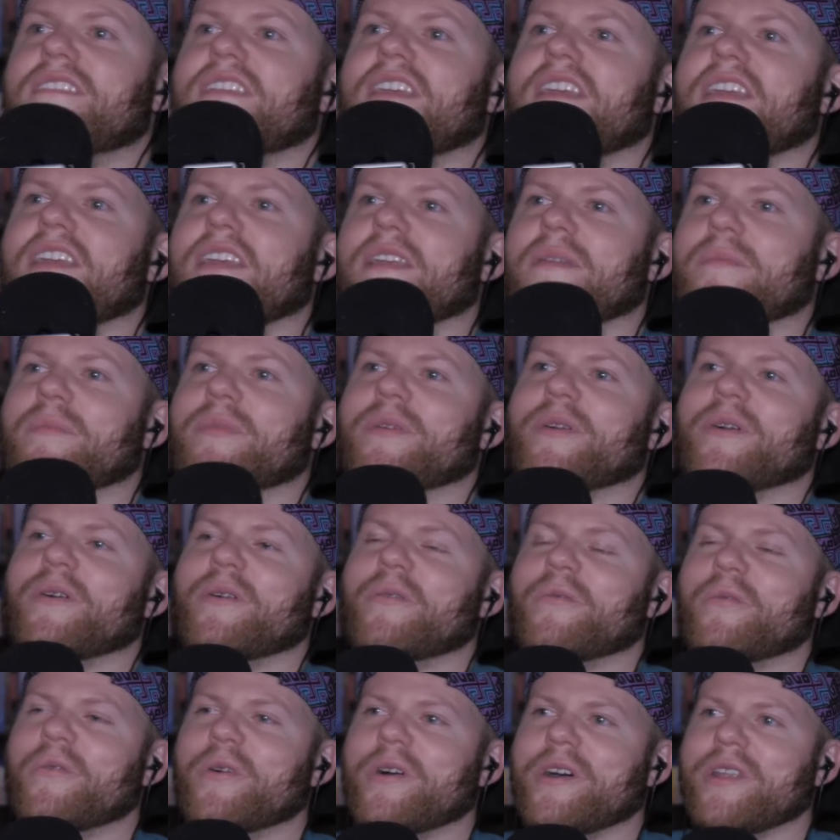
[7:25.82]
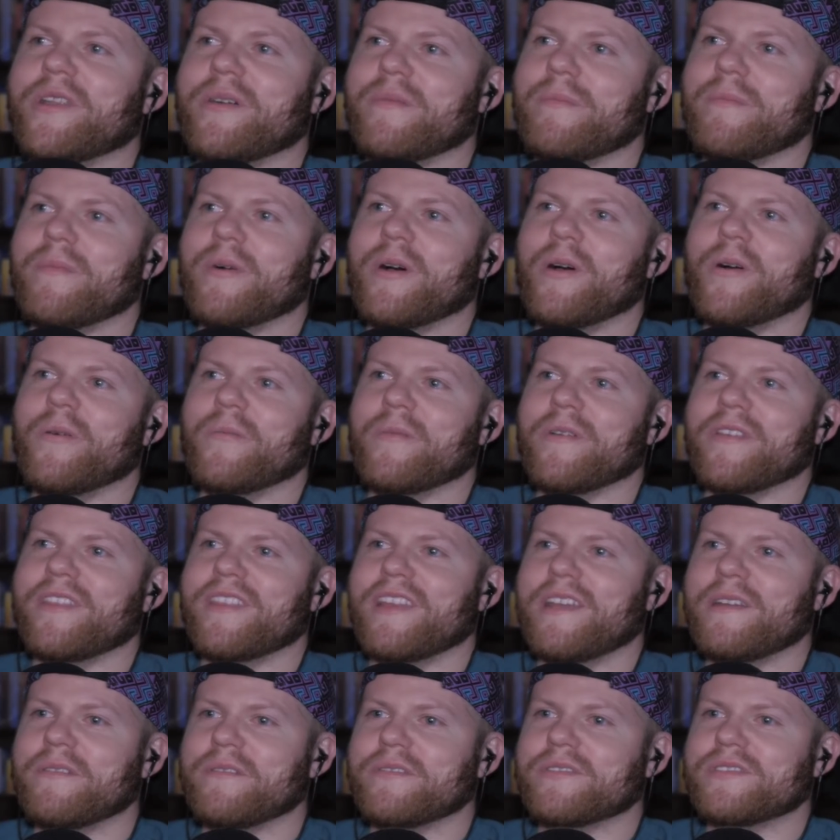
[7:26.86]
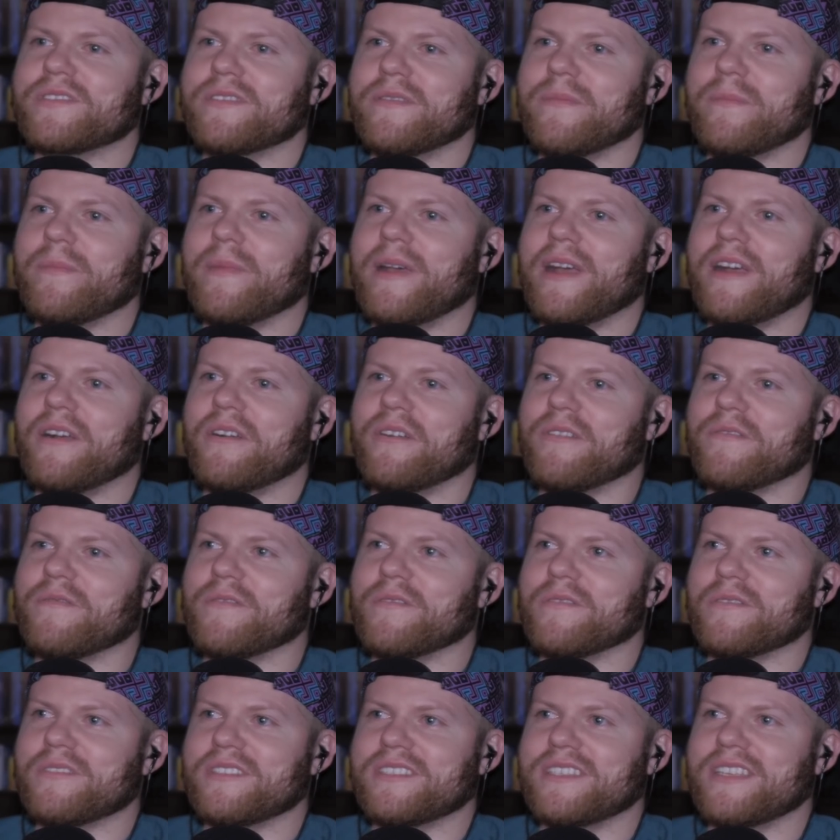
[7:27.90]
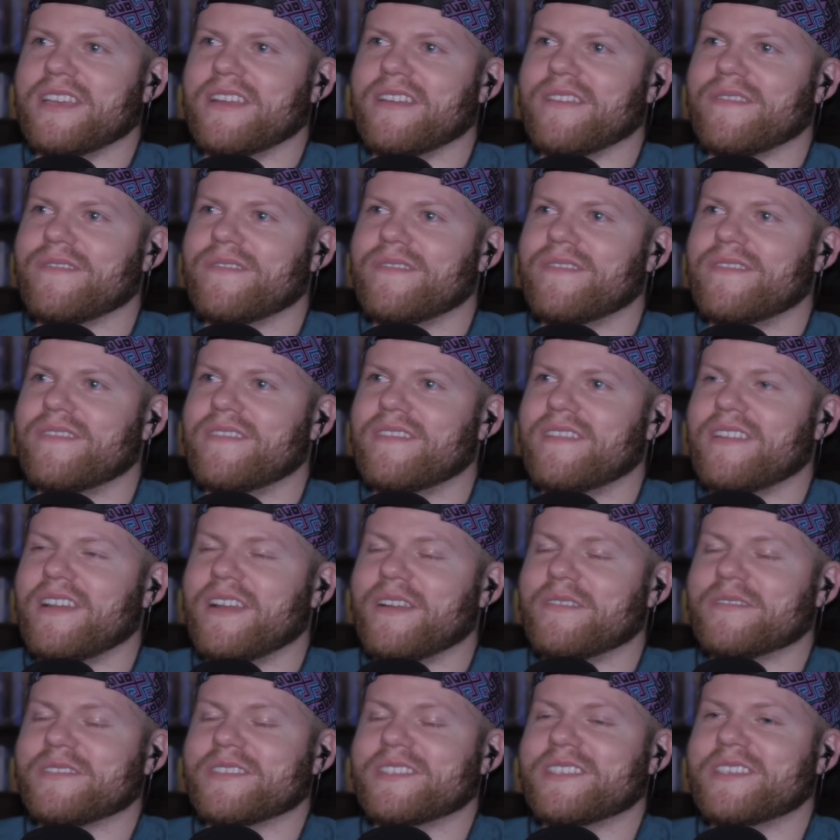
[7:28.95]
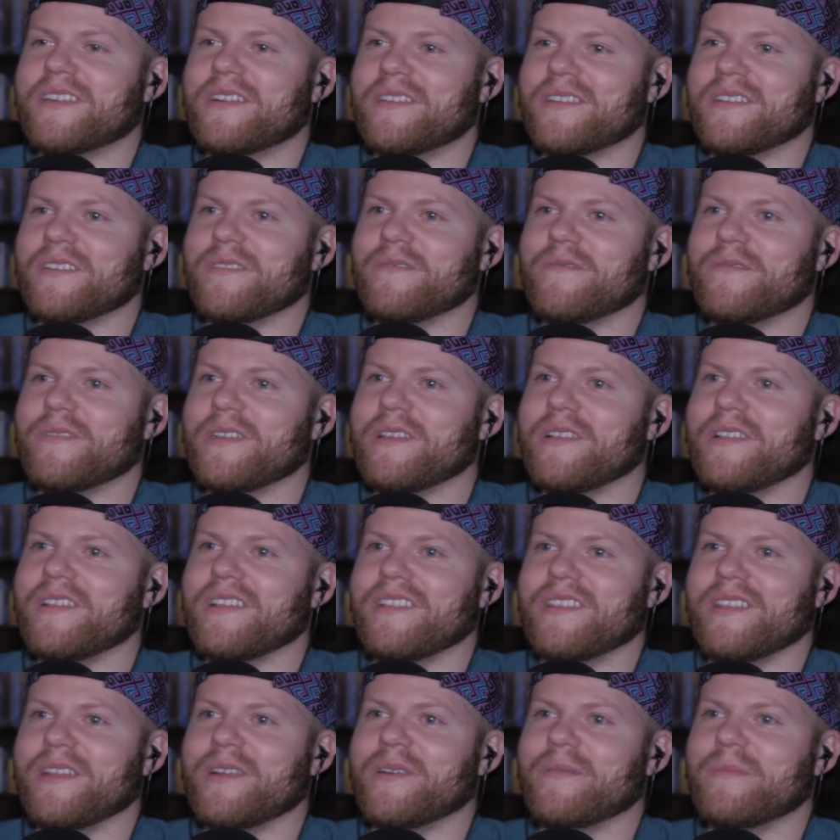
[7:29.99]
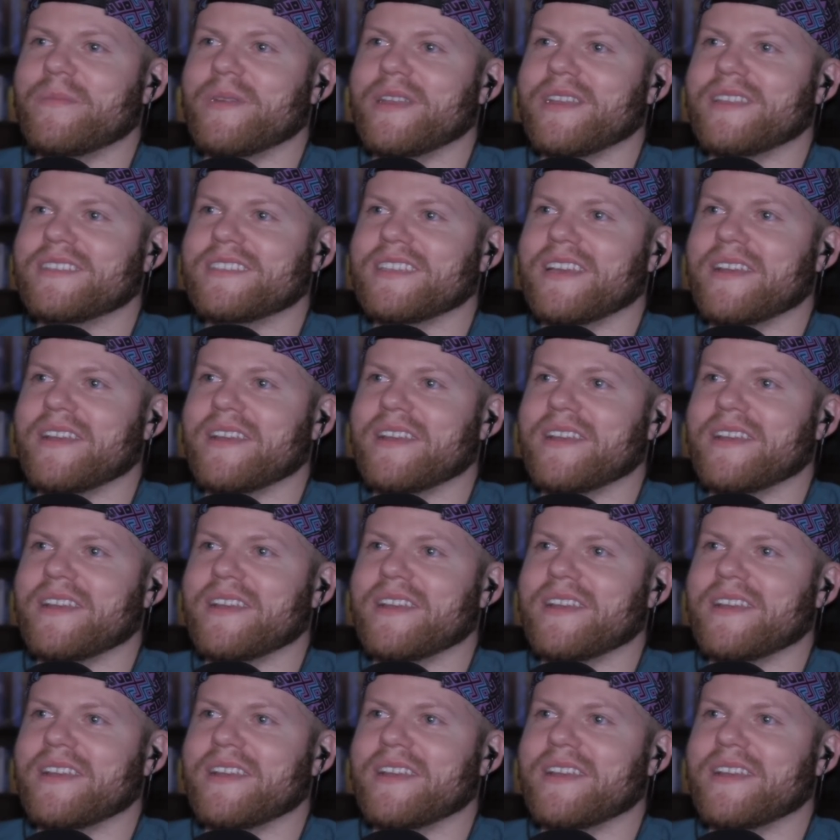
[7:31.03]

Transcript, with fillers: Dang, bro, what a moment. That was some powerful stuff. I was starting to feel it there big